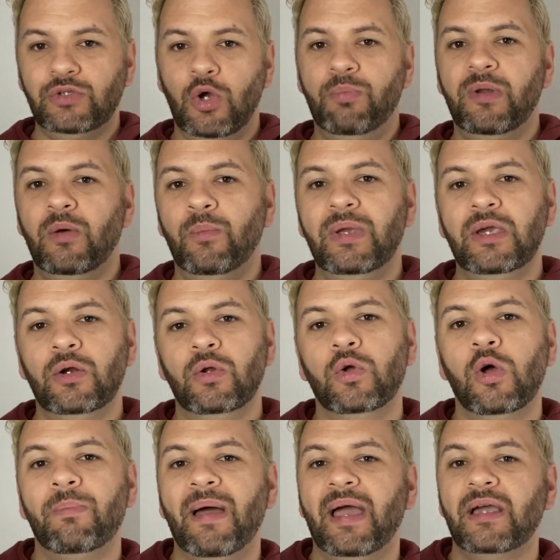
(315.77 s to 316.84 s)
open and we can all
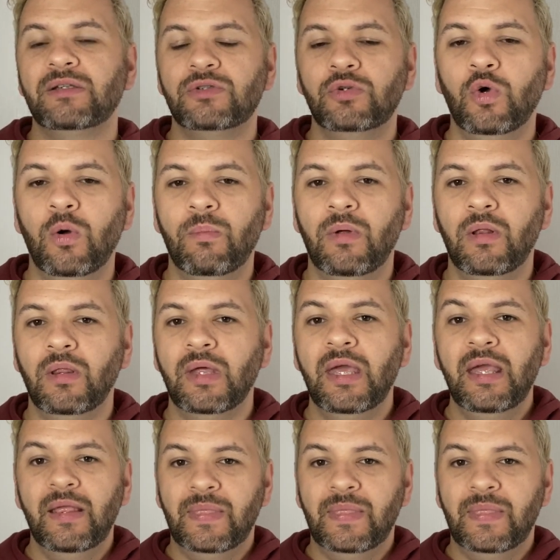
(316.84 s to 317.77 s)
go back as normal.